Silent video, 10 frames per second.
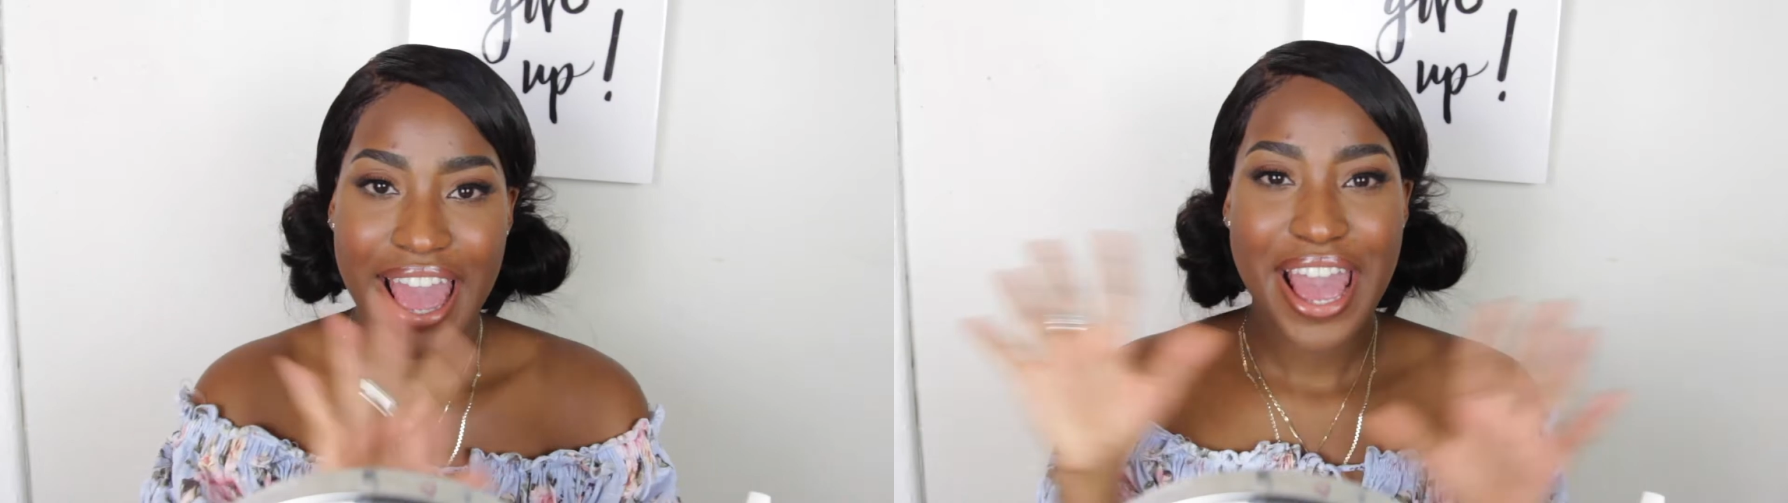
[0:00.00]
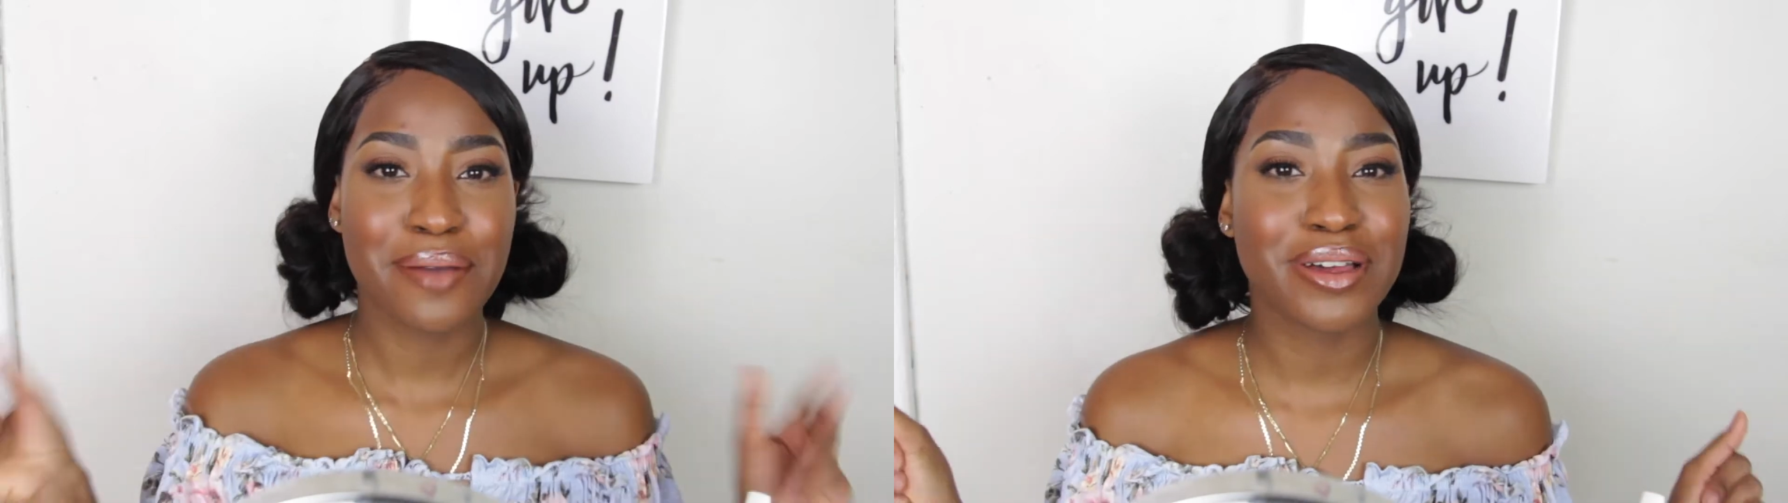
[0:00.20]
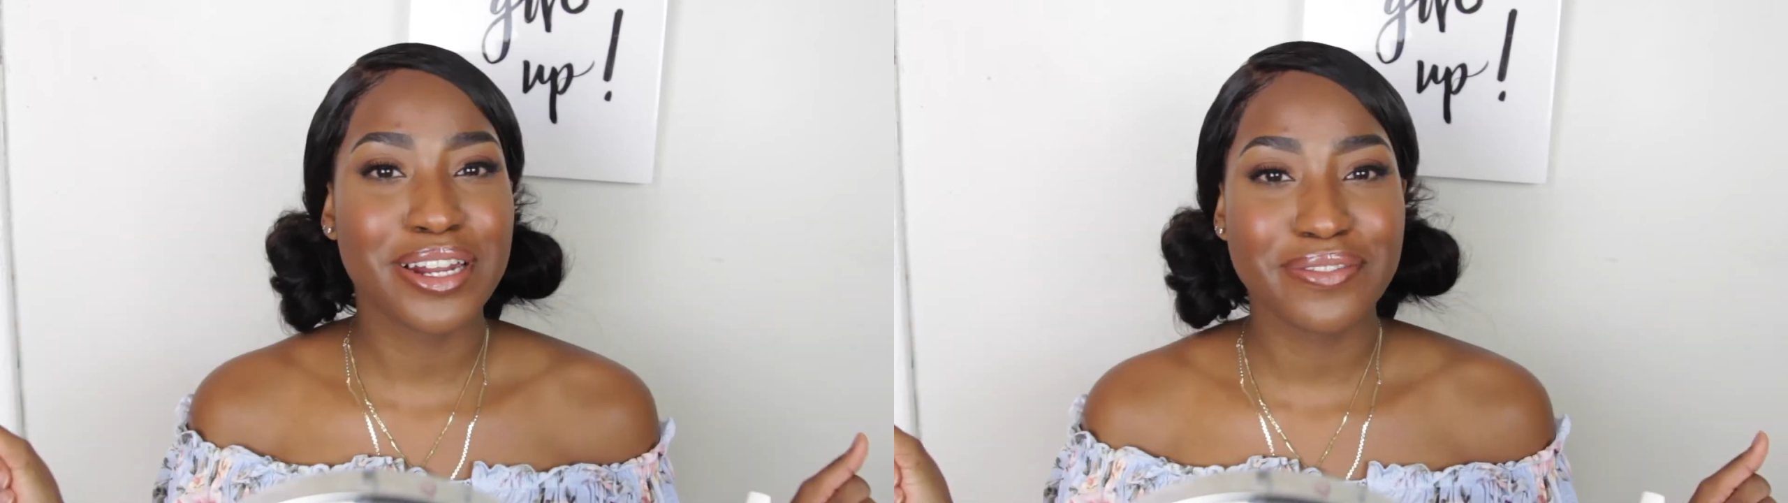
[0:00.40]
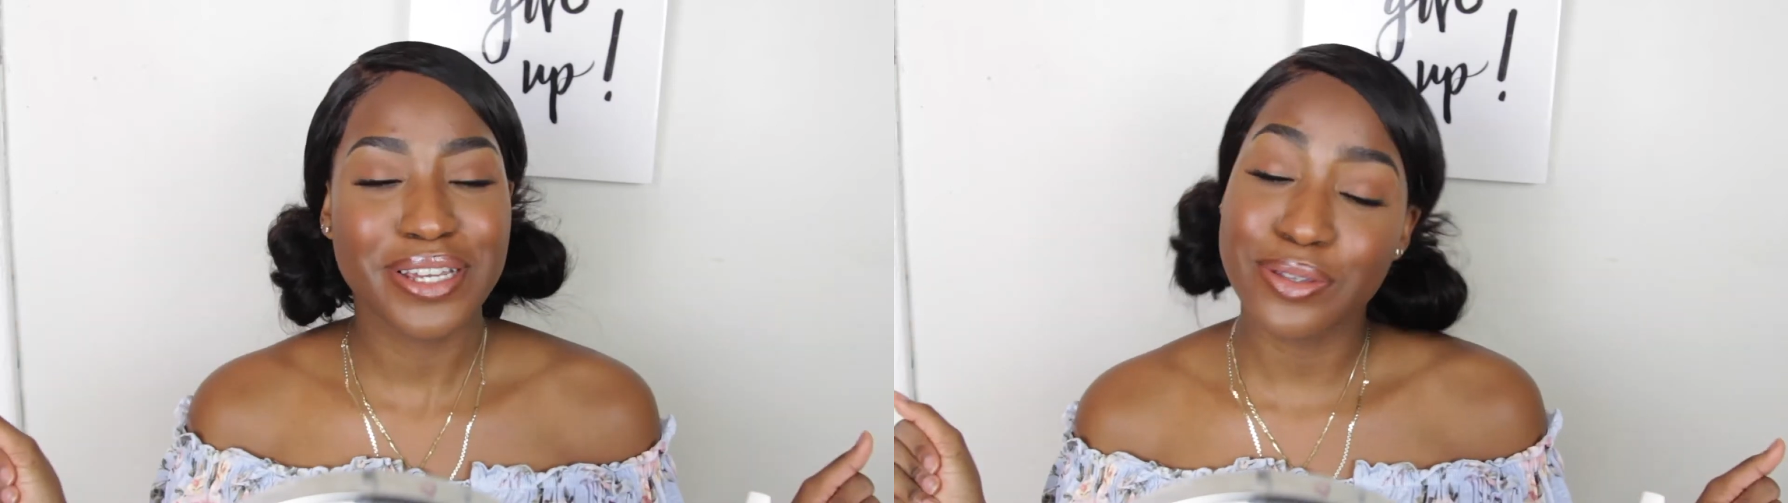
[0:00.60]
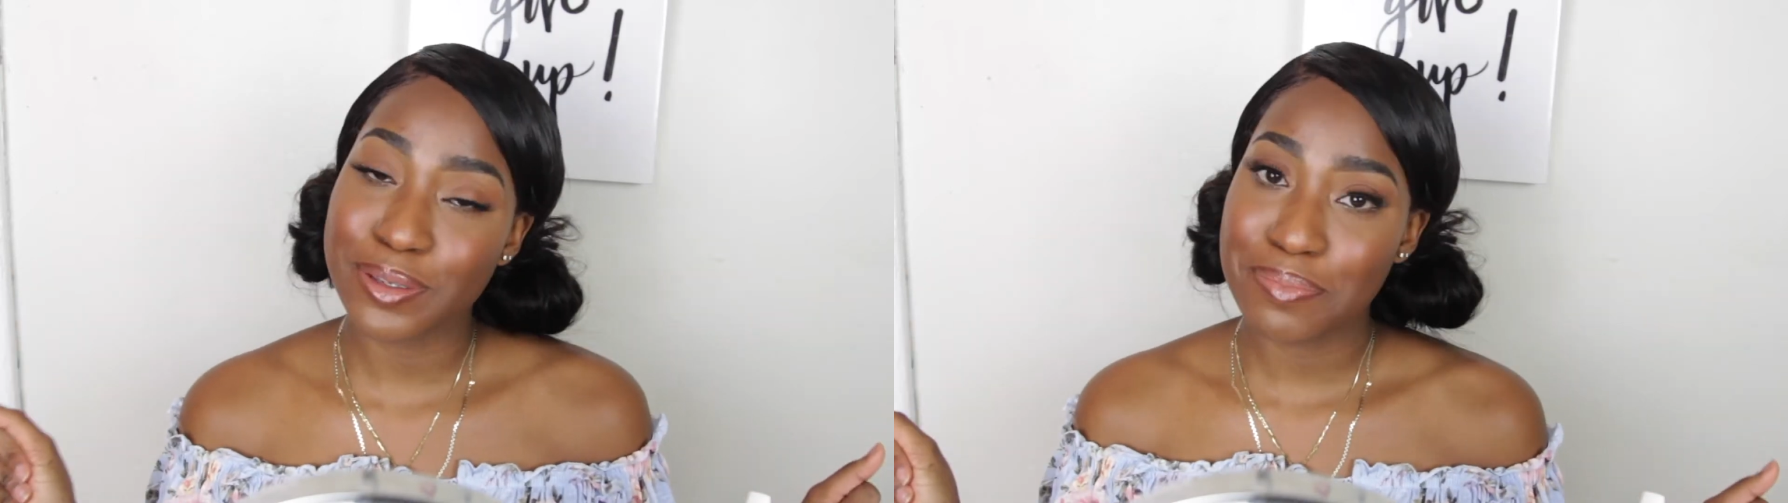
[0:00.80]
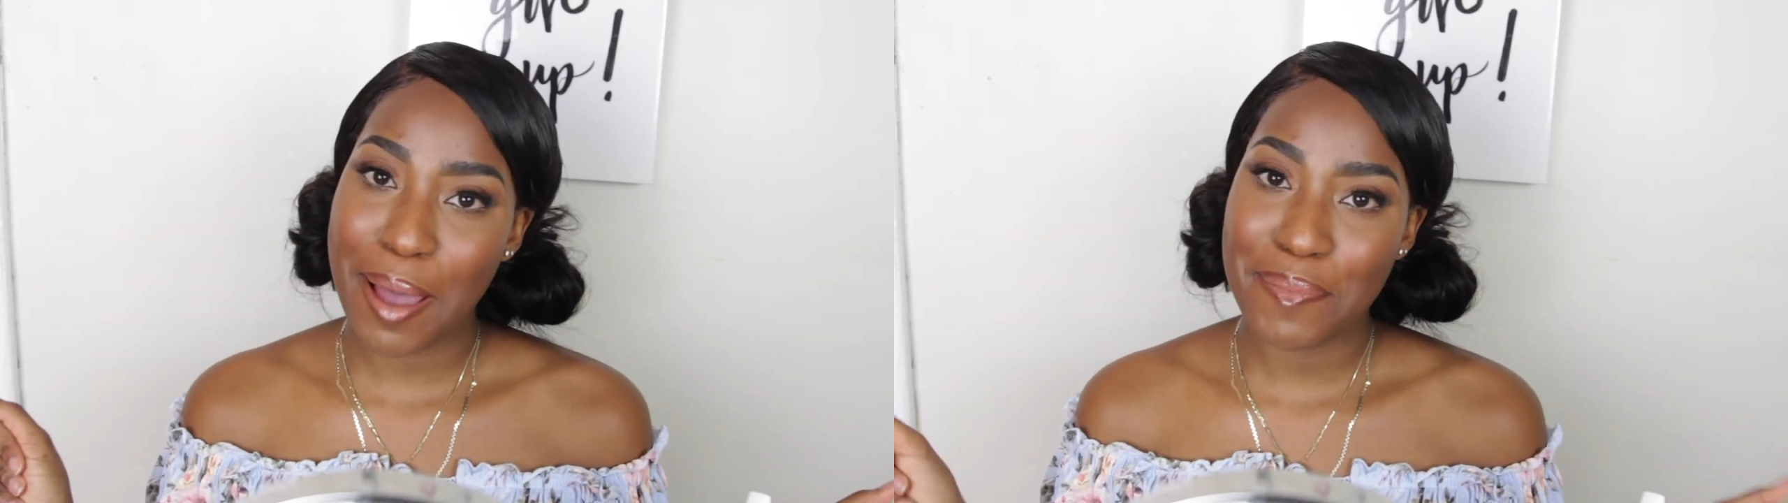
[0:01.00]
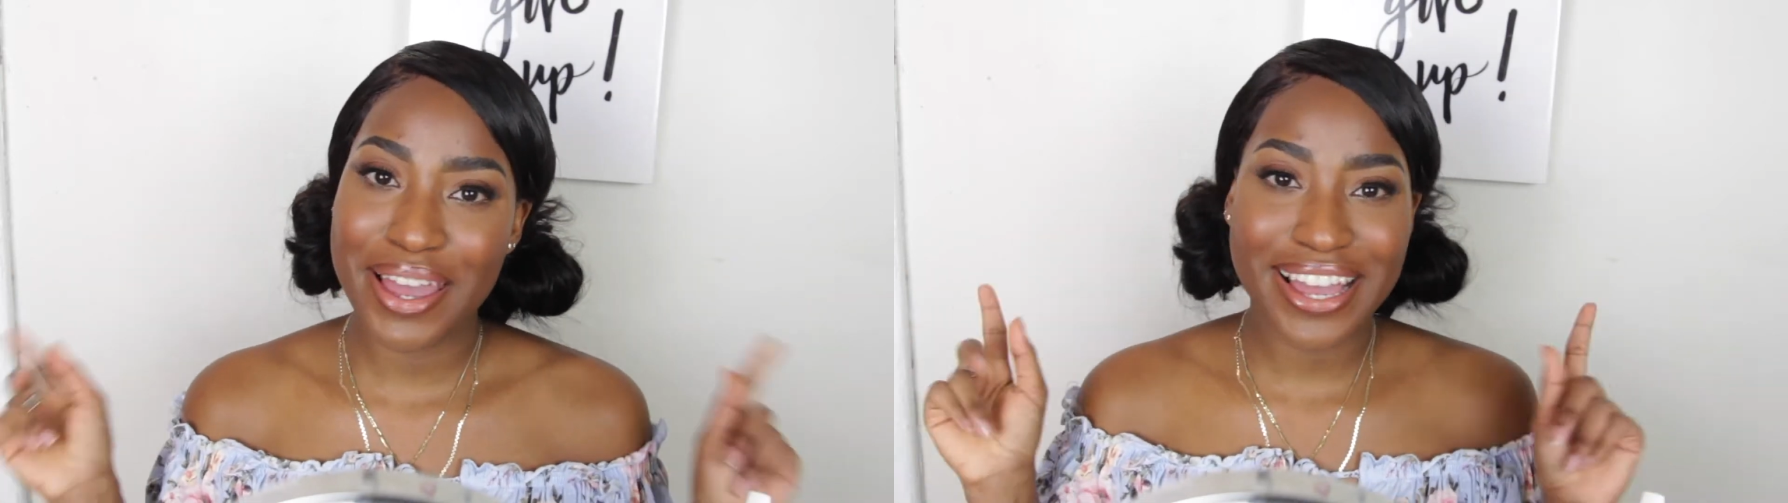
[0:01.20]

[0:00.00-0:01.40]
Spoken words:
Hey my lovelies, what's poppin'?